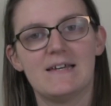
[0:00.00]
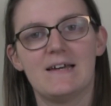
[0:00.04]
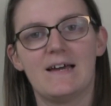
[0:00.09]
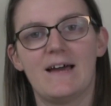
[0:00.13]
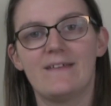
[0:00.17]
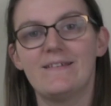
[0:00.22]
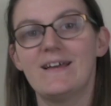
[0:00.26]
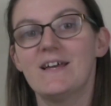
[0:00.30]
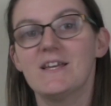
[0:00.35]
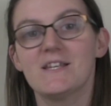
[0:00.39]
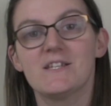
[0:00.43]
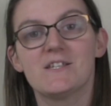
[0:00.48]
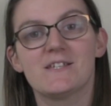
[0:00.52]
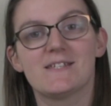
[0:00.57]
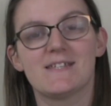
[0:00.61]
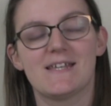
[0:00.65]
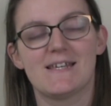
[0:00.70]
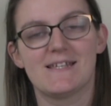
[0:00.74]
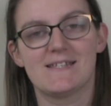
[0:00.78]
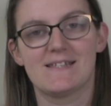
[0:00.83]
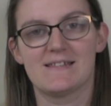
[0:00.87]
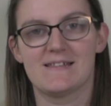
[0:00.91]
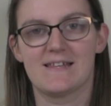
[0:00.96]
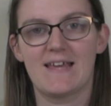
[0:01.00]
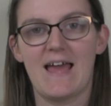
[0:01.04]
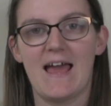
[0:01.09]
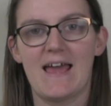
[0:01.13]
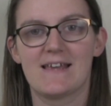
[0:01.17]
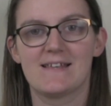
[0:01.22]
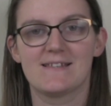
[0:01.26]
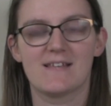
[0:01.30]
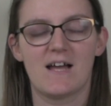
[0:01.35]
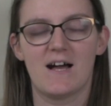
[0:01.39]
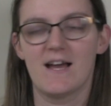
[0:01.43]
And that just isn't the
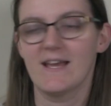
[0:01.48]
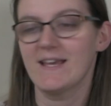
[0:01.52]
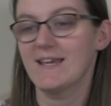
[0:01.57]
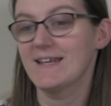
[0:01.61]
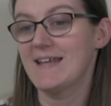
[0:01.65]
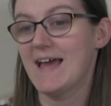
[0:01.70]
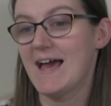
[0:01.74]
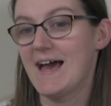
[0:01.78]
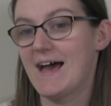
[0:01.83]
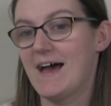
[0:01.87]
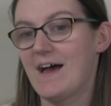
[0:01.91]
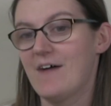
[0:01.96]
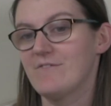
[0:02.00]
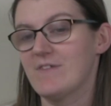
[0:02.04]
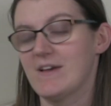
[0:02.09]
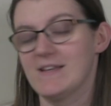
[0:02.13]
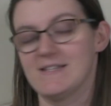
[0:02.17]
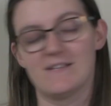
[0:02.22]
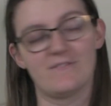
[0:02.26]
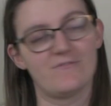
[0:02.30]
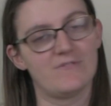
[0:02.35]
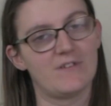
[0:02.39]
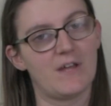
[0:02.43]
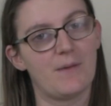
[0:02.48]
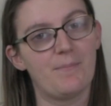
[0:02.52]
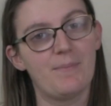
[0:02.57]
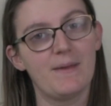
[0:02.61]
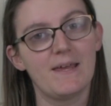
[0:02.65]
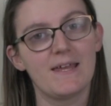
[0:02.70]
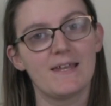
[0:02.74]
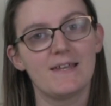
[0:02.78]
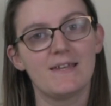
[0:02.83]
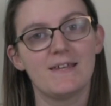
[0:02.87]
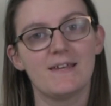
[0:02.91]
case. I can have a different
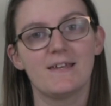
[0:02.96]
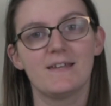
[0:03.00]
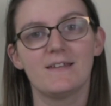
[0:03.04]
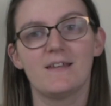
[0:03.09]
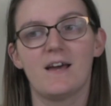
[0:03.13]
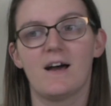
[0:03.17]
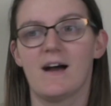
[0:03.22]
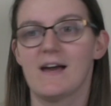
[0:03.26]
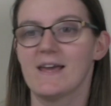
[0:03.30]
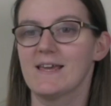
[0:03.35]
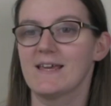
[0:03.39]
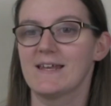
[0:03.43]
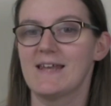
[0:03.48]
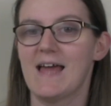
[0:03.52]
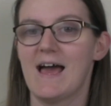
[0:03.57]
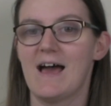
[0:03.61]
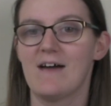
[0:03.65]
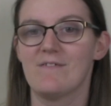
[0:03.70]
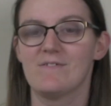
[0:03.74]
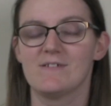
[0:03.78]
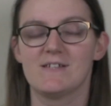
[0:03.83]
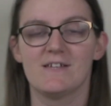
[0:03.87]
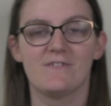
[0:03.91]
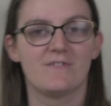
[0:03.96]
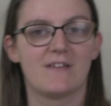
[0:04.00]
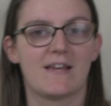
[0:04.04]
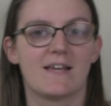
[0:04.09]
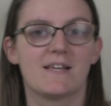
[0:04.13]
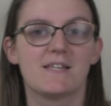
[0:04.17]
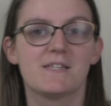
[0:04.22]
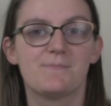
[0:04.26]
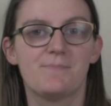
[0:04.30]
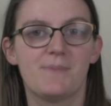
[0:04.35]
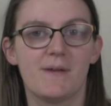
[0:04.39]
opinion, I can have a different
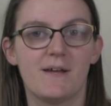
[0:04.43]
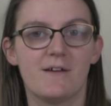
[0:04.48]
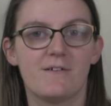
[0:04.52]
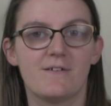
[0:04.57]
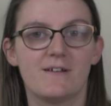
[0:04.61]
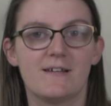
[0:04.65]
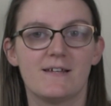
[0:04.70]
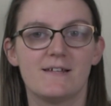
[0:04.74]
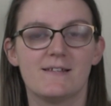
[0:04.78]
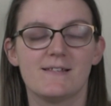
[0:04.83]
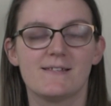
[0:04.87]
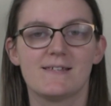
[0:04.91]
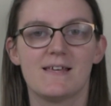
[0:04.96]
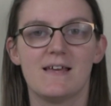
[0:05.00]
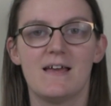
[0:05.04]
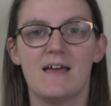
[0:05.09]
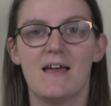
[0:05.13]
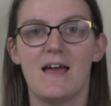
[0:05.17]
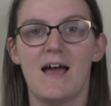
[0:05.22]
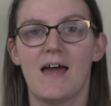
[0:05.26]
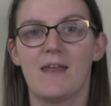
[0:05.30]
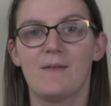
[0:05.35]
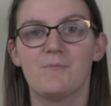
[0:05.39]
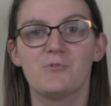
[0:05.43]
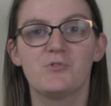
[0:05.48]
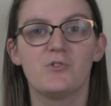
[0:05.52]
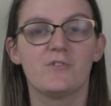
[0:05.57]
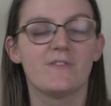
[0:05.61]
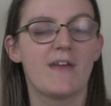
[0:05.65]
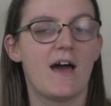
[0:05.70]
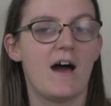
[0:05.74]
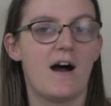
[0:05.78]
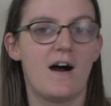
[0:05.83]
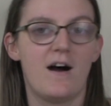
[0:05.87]
experience, and I'm sure
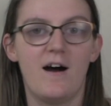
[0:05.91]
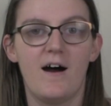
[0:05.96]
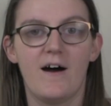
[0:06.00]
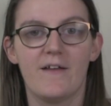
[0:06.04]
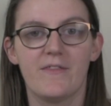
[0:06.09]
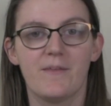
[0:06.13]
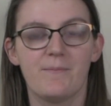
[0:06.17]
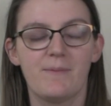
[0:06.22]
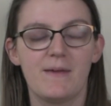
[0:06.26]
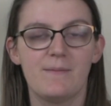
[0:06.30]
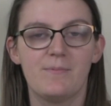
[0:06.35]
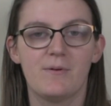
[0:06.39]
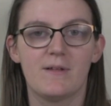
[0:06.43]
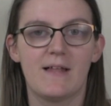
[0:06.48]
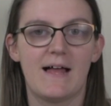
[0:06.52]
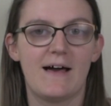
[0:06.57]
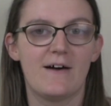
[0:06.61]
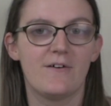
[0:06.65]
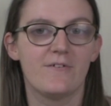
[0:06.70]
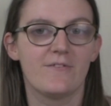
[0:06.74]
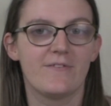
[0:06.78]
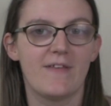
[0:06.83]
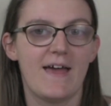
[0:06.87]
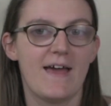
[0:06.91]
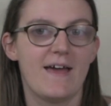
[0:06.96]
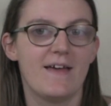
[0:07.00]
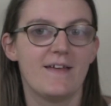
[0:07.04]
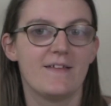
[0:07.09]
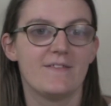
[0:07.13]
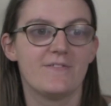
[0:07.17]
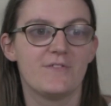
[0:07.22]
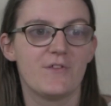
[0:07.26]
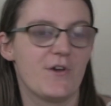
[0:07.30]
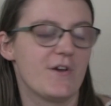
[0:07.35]
there are other people out
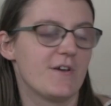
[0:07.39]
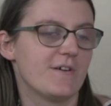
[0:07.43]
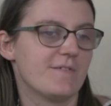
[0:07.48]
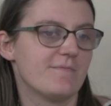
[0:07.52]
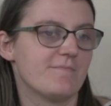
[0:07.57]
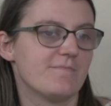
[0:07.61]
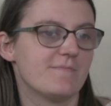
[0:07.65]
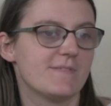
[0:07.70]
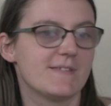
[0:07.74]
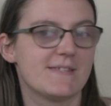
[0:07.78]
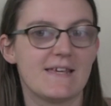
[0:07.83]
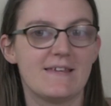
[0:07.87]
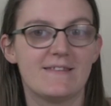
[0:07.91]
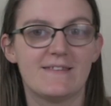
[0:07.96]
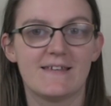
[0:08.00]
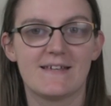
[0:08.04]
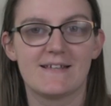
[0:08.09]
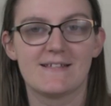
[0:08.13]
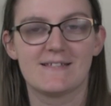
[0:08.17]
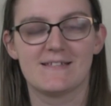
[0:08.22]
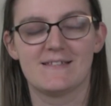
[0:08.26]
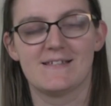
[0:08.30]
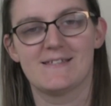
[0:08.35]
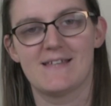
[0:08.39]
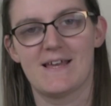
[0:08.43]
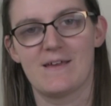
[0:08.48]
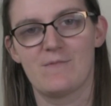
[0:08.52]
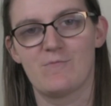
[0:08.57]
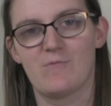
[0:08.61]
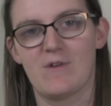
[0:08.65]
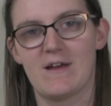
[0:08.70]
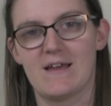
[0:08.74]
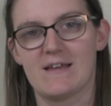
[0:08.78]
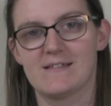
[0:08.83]
there that see things in the
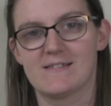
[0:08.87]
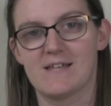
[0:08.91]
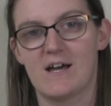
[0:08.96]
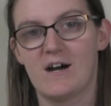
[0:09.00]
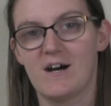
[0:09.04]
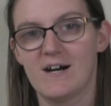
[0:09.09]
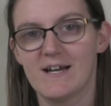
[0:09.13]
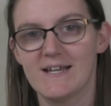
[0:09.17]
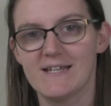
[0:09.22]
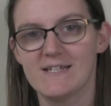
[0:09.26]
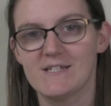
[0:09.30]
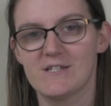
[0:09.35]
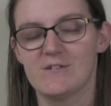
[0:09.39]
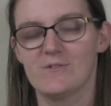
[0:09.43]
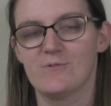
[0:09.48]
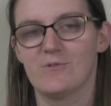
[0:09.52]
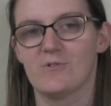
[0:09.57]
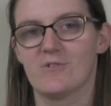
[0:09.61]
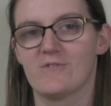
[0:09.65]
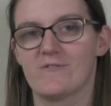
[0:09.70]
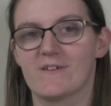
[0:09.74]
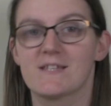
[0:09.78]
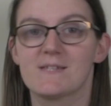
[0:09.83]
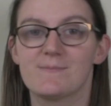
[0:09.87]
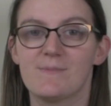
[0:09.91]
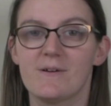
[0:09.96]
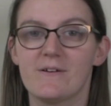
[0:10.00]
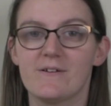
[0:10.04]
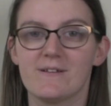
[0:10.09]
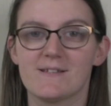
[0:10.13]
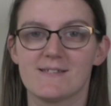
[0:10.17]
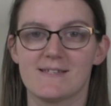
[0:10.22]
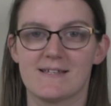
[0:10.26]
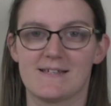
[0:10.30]
same way as I do or have
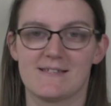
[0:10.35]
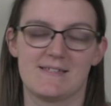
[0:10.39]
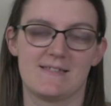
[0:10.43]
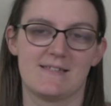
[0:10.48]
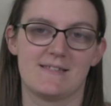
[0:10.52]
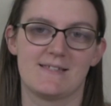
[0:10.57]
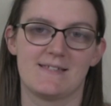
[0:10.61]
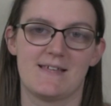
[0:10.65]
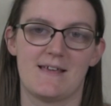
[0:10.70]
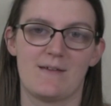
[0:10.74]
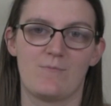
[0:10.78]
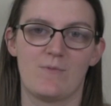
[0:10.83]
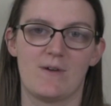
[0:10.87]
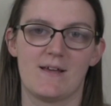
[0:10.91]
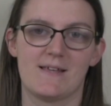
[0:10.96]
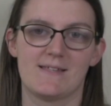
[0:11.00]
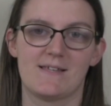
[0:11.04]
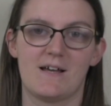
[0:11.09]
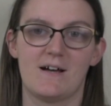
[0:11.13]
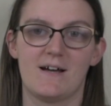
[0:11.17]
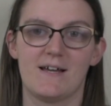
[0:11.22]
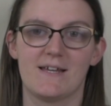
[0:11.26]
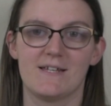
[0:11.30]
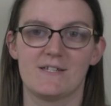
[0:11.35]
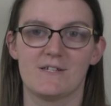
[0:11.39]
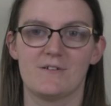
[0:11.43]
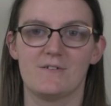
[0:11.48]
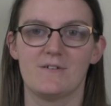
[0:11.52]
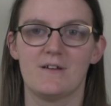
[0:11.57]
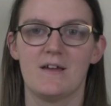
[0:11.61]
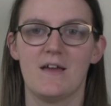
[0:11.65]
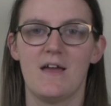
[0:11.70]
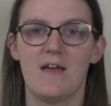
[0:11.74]
experienced things in the same way as I do.